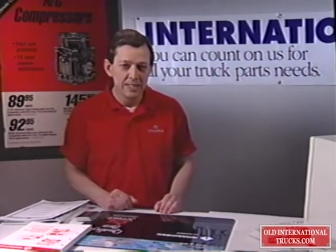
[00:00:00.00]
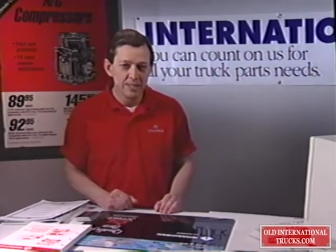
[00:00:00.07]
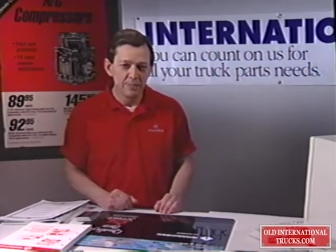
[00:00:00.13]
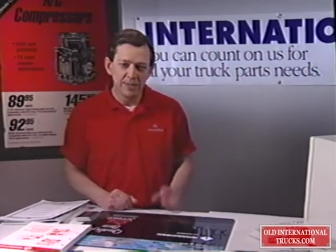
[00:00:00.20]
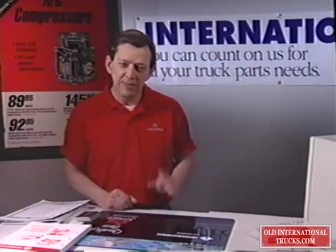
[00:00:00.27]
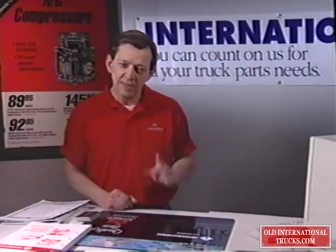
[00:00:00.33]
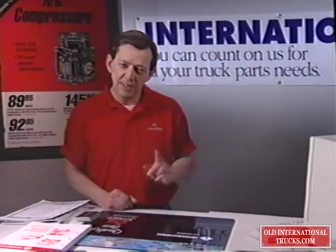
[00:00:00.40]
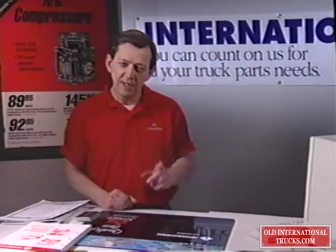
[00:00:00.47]

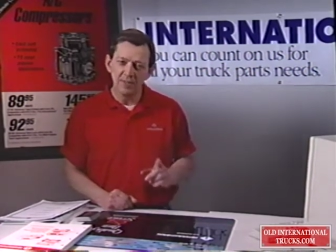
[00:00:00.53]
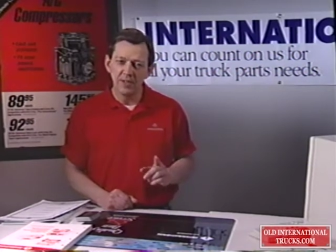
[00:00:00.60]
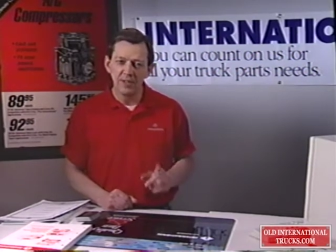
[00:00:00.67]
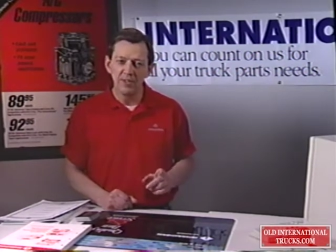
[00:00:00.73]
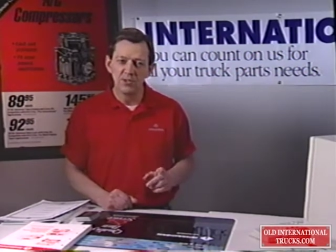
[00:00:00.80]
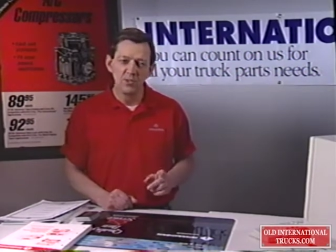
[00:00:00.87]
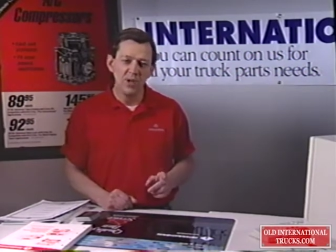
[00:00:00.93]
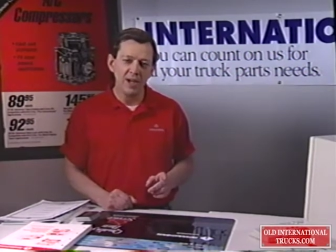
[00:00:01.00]
But think of it
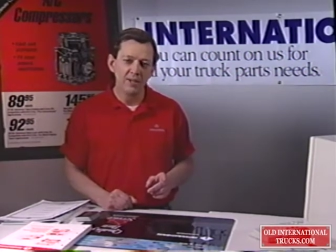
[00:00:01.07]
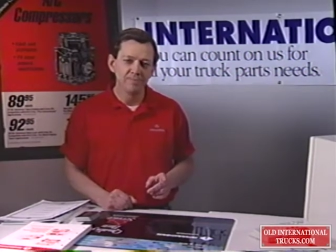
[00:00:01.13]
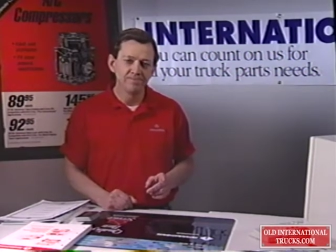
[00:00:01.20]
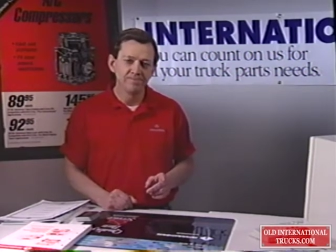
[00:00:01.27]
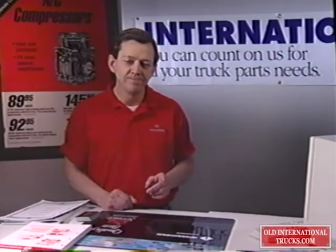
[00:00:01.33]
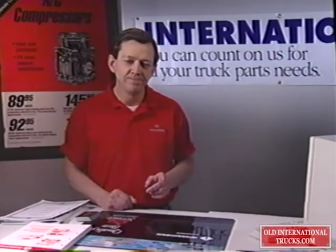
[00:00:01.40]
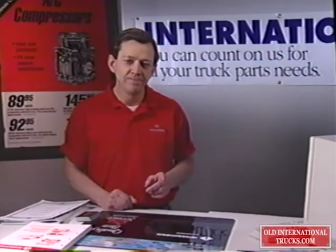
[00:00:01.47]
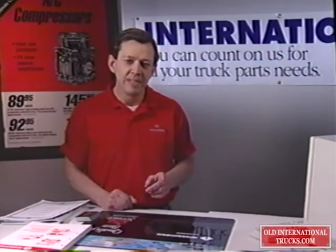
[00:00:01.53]
this way.
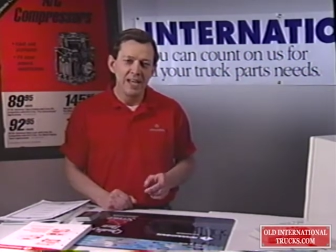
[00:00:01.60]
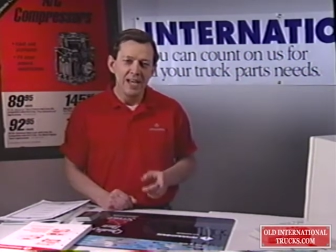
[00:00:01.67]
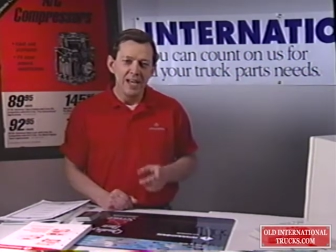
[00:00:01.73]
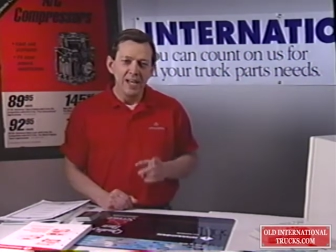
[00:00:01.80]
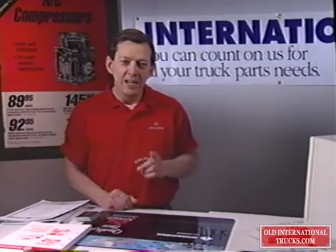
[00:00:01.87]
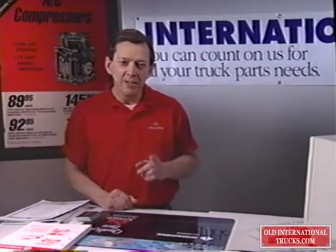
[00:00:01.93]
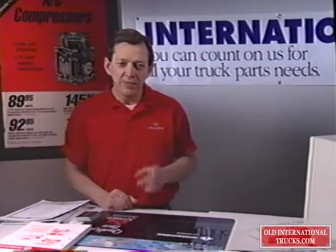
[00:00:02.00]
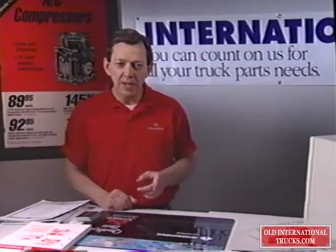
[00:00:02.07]

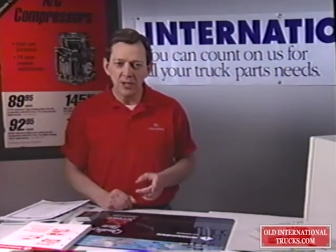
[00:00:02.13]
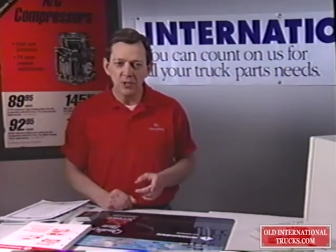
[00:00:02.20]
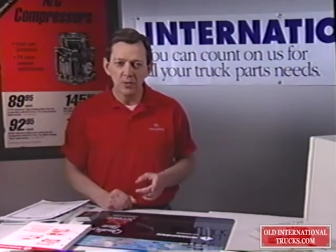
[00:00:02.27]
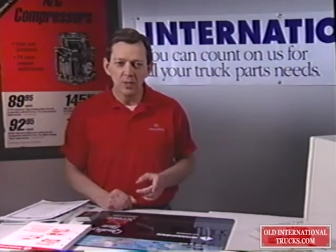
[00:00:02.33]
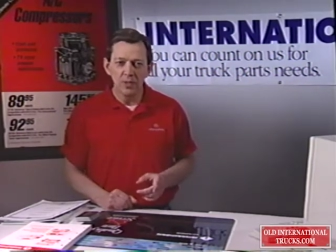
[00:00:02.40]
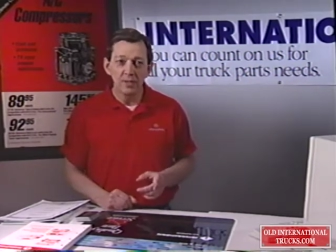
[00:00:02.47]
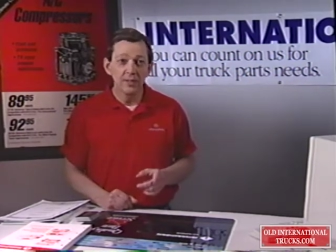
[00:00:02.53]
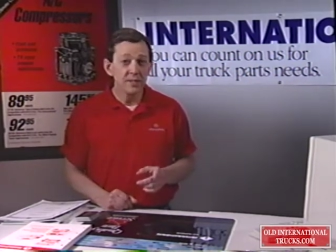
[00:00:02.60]

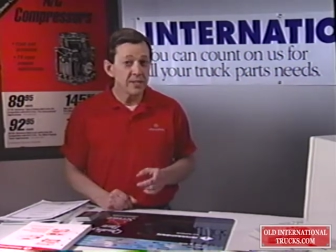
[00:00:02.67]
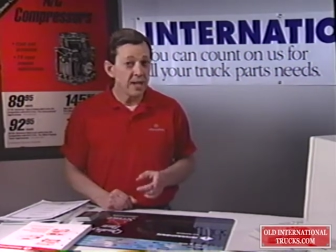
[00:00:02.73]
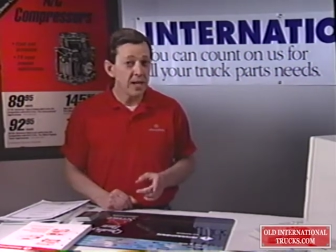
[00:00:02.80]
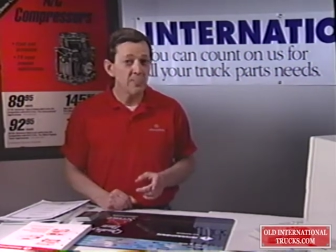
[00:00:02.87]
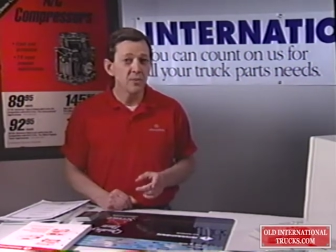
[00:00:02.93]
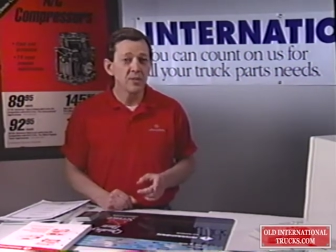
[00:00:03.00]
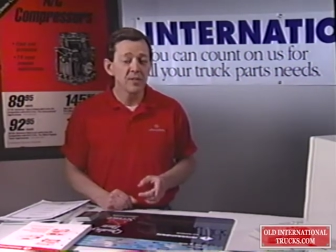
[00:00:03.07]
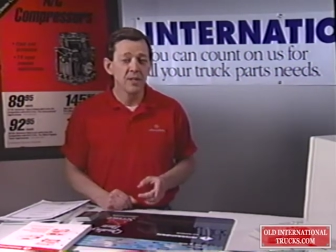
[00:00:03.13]
Eventually, the
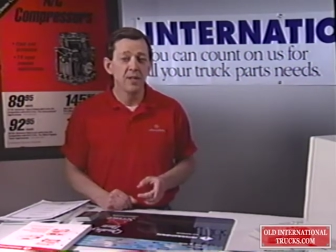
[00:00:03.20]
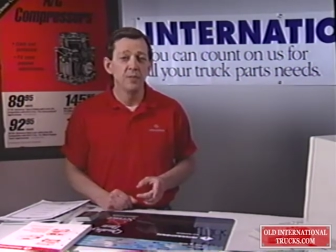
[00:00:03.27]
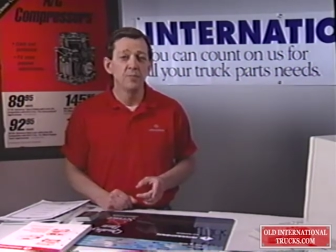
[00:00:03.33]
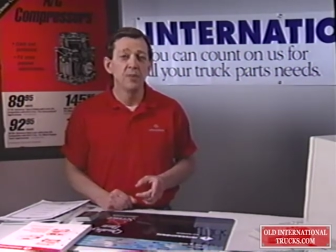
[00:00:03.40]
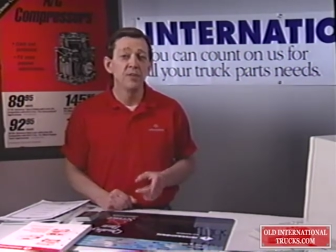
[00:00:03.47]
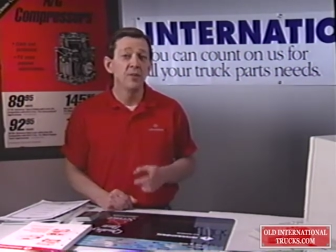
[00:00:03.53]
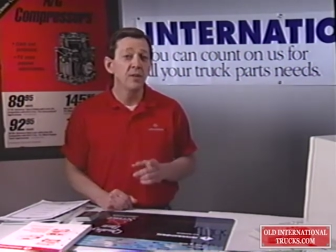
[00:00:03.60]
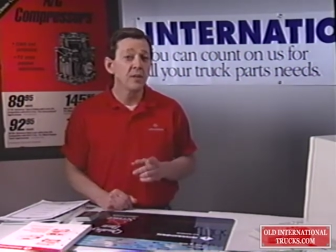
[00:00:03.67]
time will come
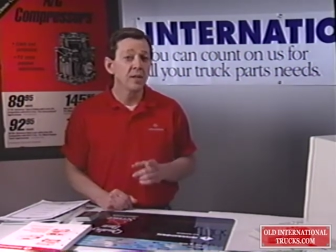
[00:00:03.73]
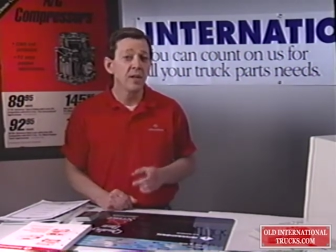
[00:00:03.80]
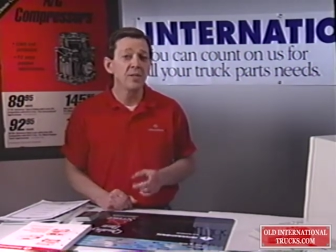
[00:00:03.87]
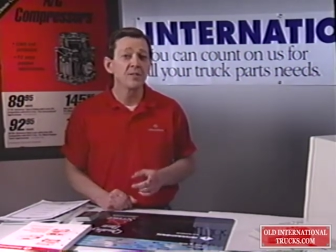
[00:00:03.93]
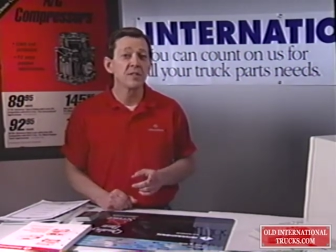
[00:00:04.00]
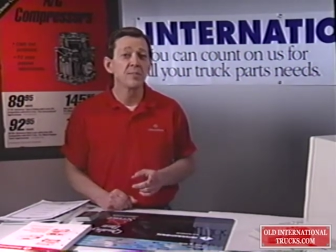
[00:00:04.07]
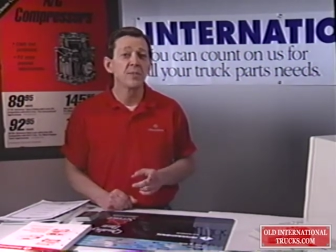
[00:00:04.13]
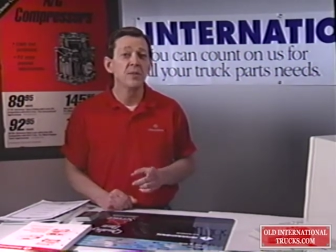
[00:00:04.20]
when your
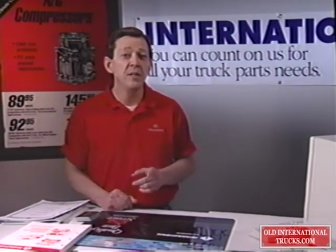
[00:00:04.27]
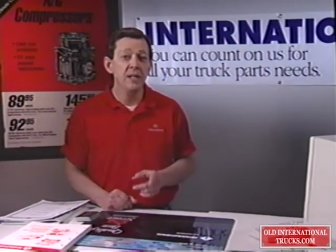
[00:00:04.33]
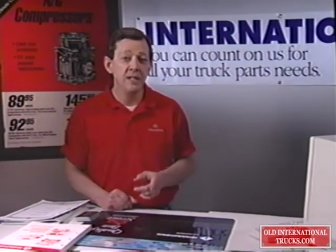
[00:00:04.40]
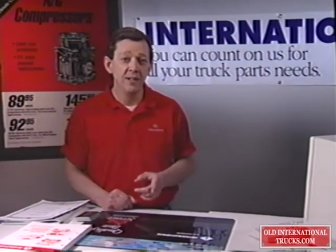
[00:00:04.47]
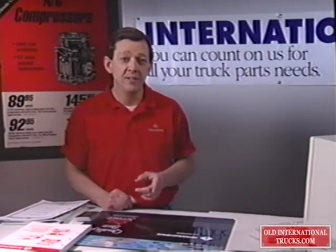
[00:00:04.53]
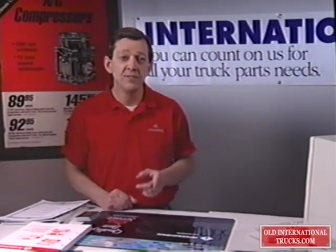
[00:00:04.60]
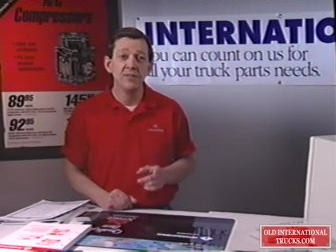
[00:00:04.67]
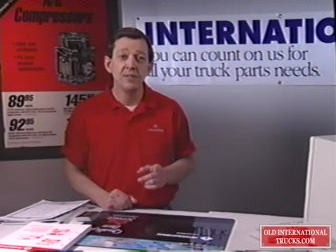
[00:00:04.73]
customer
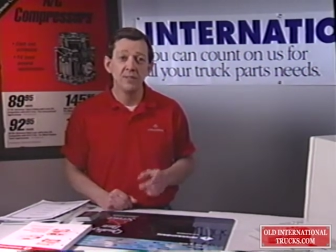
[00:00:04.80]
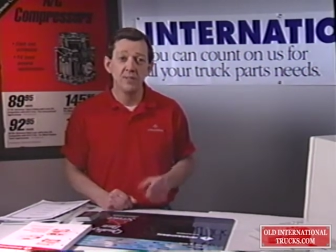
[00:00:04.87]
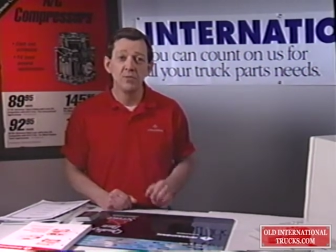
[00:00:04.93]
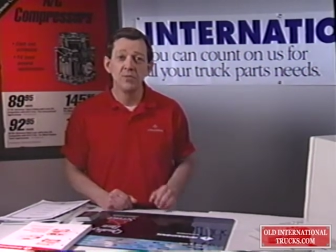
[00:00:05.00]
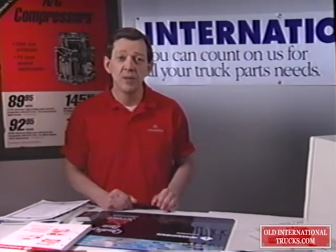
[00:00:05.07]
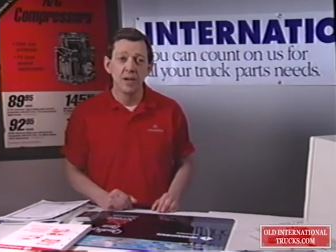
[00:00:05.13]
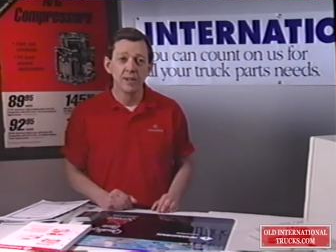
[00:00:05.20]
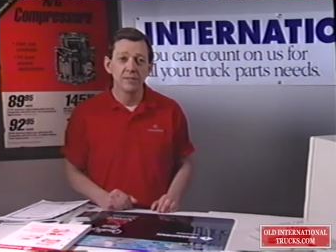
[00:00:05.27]
needs a new
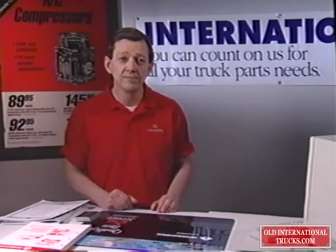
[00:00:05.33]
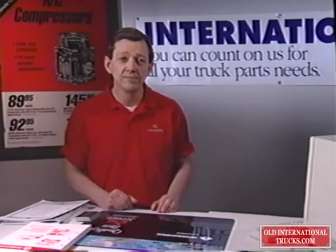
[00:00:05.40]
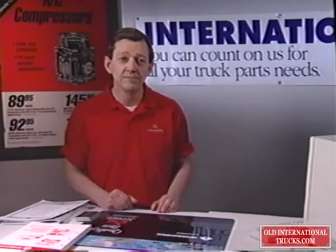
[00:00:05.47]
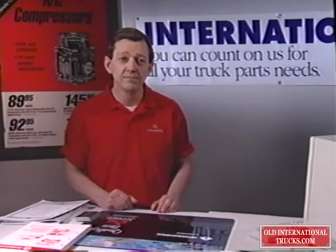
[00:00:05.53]
truck.